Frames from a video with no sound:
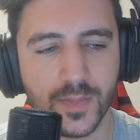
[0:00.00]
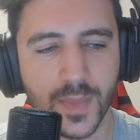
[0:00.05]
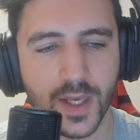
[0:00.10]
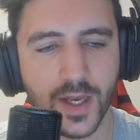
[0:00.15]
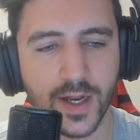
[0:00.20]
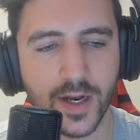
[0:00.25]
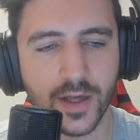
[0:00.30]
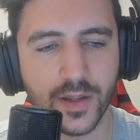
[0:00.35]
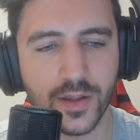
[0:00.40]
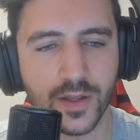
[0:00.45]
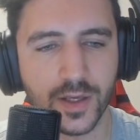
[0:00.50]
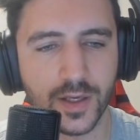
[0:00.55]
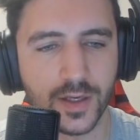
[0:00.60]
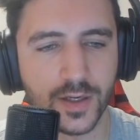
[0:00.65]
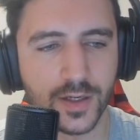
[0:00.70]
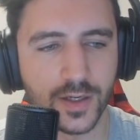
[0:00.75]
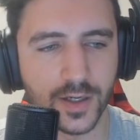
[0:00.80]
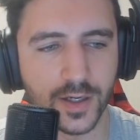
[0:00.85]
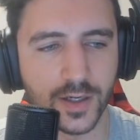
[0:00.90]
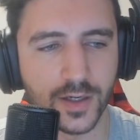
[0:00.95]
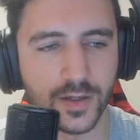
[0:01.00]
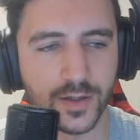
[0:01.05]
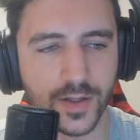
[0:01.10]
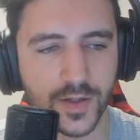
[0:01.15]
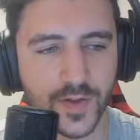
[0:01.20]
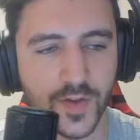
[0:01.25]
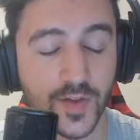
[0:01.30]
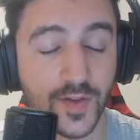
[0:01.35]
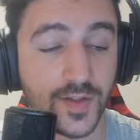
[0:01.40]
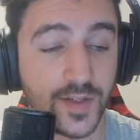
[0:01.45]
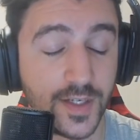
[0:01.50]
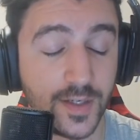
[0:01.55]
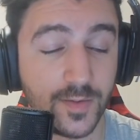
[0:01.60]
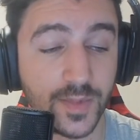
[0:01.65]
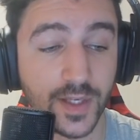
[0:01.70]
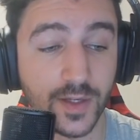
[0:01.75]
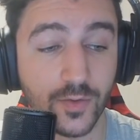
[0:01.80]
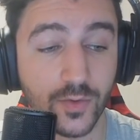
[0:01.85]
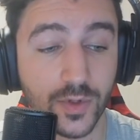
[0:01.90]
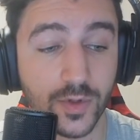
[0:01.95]
And I think this is a team
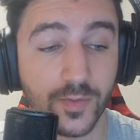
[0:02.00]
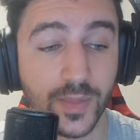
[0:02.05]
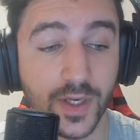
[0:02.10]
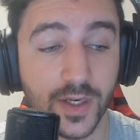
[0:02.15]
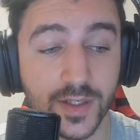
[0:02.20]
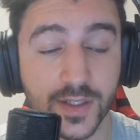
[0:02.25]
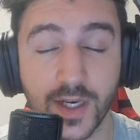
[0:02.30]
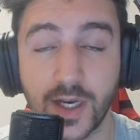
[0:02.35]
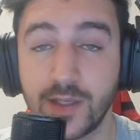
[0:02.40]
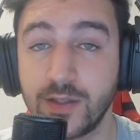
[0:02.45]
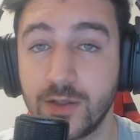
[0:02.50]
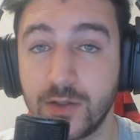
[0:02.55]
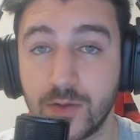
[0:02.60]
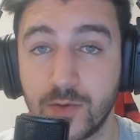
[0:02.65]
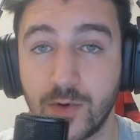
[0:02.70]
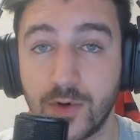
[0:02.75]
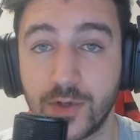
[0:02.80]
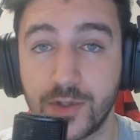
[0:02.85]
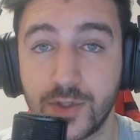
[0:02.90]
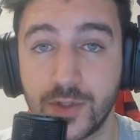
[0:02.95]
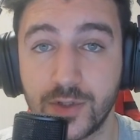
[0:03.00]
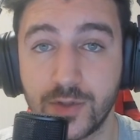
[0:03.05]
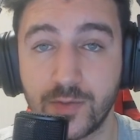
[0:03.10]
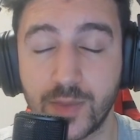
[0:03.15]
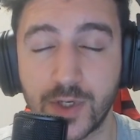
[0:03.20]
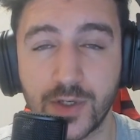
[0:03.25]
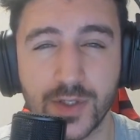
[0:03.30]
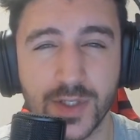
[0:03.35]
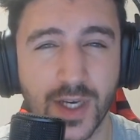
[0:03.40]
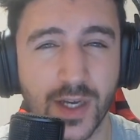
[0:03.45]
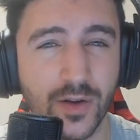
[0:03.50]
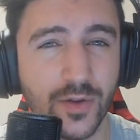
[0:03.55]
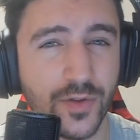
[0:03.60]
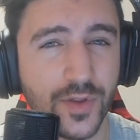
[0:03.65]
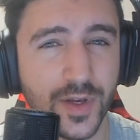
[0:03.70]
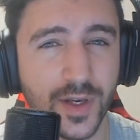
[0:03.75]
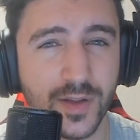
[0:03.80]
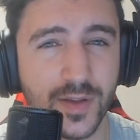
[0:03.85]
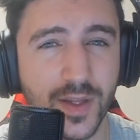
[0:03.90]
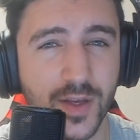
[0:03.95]
that will be exciting to watch, because I don't
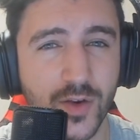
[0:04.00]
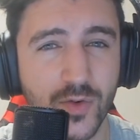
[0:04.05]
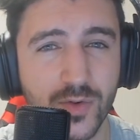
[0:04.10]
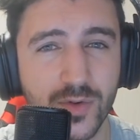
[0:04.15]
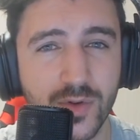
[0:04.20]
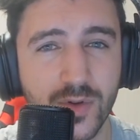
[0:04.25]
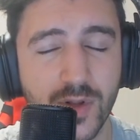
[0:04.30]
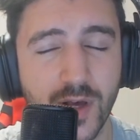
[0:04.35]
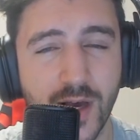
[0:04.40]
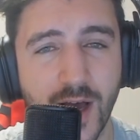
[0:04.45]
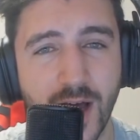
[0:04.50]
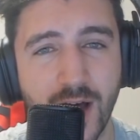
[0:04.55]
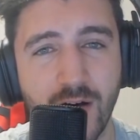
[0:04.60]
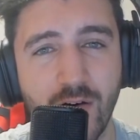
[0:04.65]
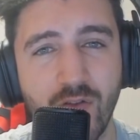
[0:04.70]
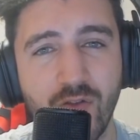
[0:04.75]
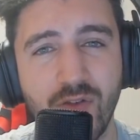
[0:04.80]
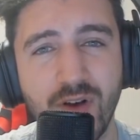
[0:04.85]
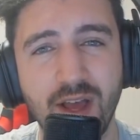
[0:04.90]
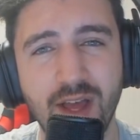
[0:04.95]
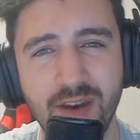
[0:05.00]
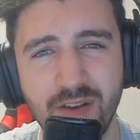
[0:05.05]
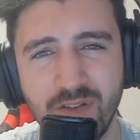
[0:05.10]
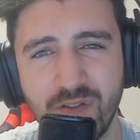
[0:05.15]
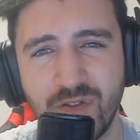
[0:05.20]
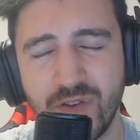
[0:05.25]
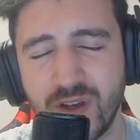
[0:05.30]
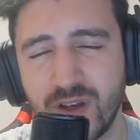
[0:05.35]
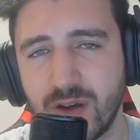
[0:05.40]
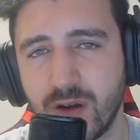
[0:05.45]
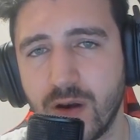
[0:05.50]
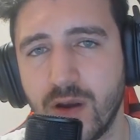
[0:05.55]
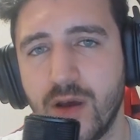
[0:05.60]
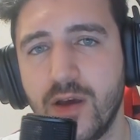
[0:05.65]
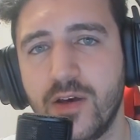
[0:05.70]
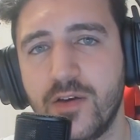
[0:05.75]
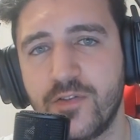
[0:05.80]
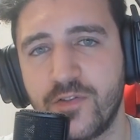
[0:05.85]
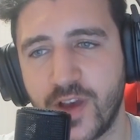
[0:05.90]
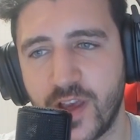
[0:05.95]
think they will have any fear
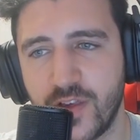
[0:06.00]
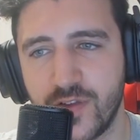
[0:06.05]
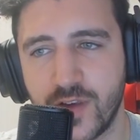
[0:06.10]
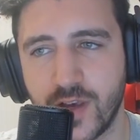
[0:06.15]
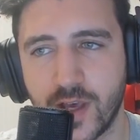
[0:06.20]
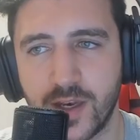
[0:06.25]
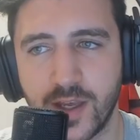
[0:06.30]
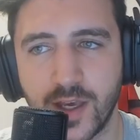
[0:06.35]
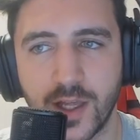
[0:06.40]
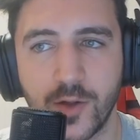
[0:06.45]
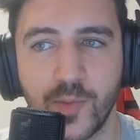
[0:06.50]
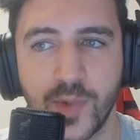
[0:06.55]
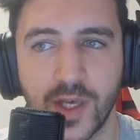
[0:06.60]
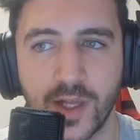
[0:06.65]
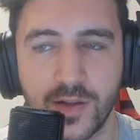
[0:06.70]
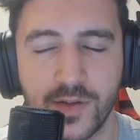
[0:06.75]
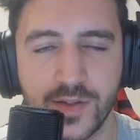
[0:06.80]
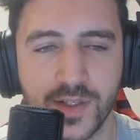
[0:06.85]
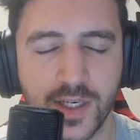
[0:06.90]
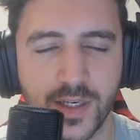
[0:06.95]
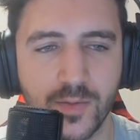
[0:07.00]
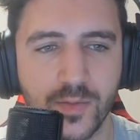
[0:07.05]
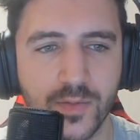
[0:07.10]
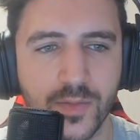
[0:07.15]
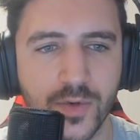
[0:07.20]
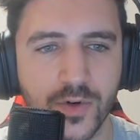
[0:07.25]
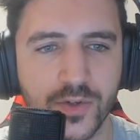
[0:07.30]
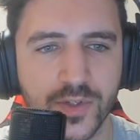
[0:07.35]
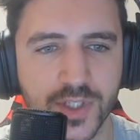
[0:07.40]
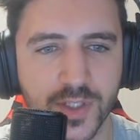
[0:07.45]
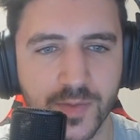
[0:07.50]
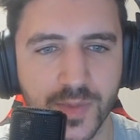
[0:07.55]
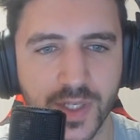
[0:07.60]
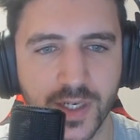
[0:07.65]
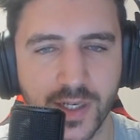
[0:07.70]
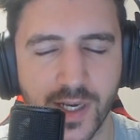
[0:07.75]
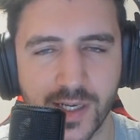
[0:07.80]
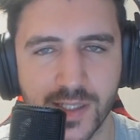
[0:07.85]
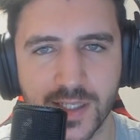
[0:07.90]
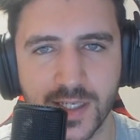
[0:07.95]
facing LPL team or something
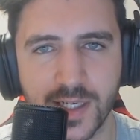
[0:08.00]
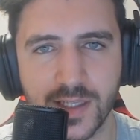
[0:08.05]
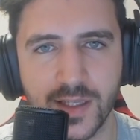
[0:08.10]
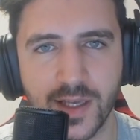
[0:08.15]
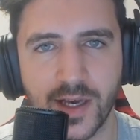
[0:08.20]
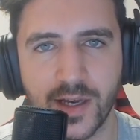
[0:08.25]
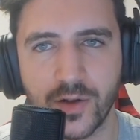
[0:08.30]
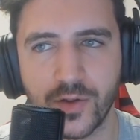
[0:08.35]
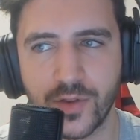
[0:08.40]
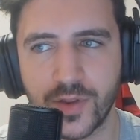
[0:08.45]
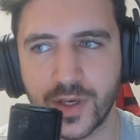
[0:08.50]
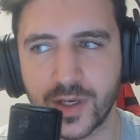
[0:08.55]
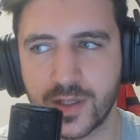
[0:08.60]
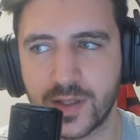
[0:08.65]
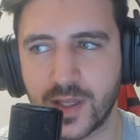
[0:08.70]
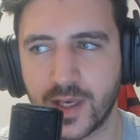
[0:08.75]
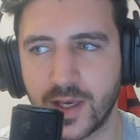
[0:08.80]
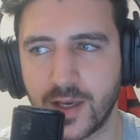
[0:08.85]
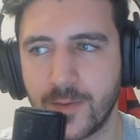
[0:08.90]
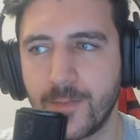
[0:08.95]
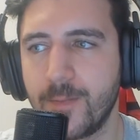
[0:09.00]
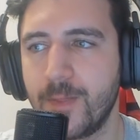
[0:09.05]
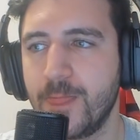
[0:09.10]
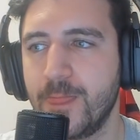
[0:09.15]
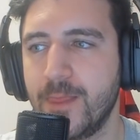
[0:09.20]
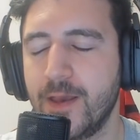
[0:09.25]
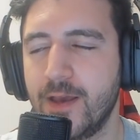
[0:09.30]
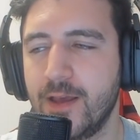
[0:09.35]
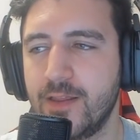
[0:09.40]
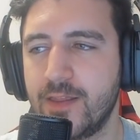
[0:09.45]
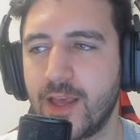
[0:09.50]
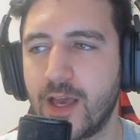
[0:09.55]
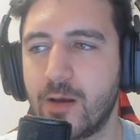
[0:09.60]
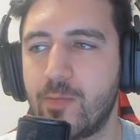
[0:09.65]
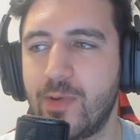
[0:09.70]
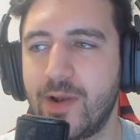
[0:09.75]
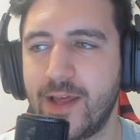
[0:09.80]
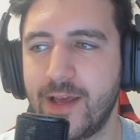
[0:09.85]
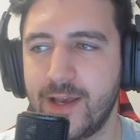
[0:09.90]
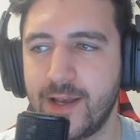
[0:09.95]
like that. I don't think they are
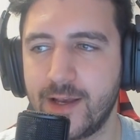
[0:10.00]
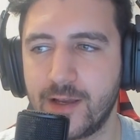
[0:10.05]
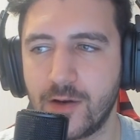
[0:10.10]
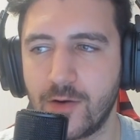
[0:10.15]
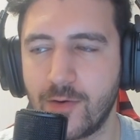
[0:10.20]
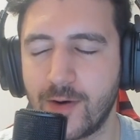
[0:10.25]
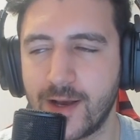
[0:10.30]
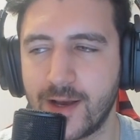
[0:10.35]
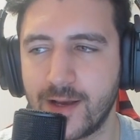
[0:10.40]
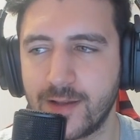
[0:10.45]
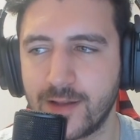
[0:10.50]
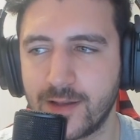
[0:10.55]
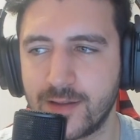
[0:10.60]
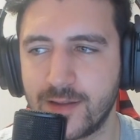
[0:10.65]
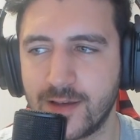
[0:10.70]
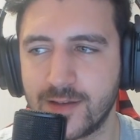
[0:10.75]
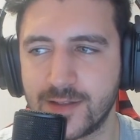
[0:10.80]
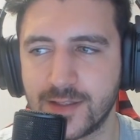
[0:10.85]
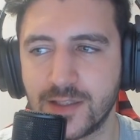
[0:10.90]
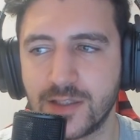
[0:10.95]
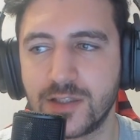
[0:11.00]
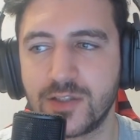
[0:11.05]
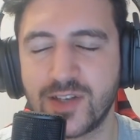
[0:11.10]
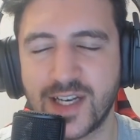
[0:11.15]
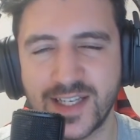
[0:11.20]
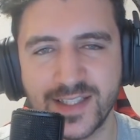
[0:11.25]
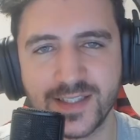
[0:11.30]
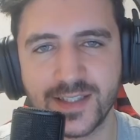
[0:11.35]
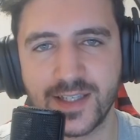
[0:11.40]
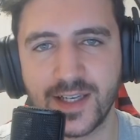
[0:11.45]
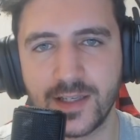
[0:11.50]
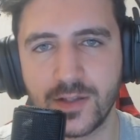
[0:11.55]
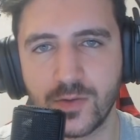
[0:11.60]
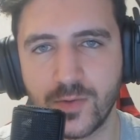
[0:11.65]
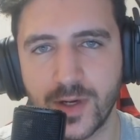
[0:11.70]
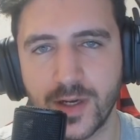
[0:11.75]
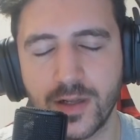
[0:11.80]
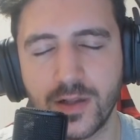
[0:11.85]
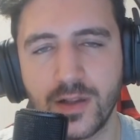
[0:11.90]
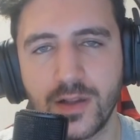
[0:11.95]
playing in a way that doesn't translate
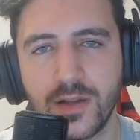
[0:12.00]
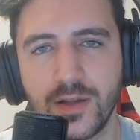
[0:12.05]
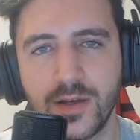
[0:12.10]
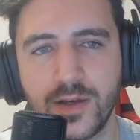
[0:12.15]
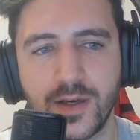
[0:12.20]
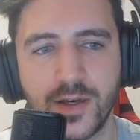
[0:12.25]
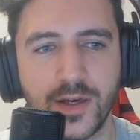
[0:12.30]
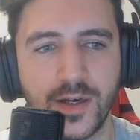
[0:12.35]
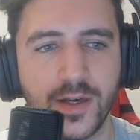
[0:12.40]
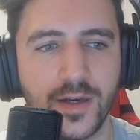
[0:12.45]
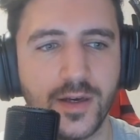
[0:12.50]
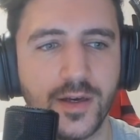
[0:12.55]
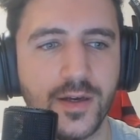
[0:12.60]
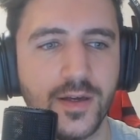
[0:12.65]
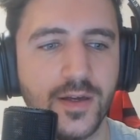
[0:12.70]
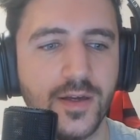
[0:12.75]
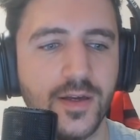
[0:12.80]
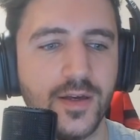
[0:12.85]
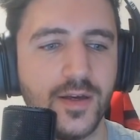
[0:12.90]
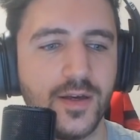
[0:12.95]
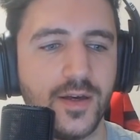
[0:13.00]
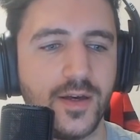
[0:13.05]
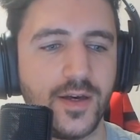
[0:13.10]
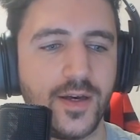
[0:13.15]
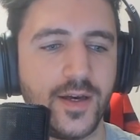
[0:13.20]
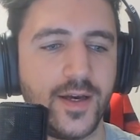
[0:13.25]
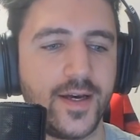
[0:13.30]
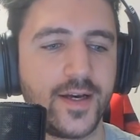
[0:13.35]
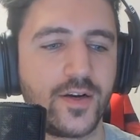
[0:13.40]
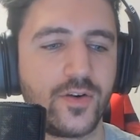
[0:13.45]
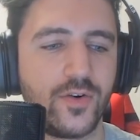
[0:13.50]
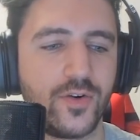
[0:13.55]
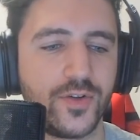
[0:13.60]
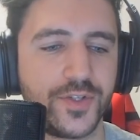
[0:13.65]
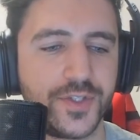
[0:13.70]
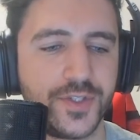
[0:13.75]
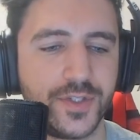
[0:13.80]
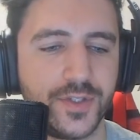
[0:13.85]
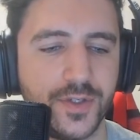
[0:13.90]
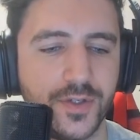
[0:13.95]
well
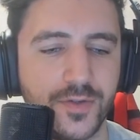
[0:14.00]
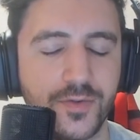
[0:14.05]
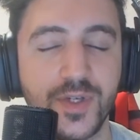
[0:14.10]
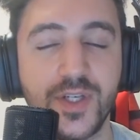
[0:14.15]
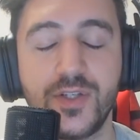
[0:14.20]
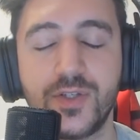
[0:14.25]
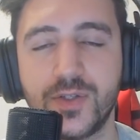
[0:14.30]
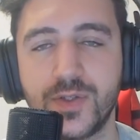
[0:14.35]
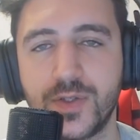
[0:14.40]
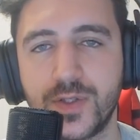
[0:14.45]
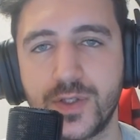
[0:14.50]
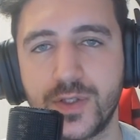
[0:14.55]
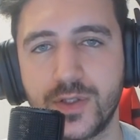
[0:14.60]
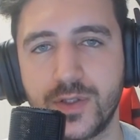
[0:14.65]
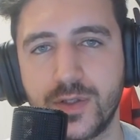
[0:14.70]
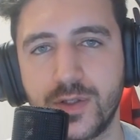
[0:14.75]
across regions.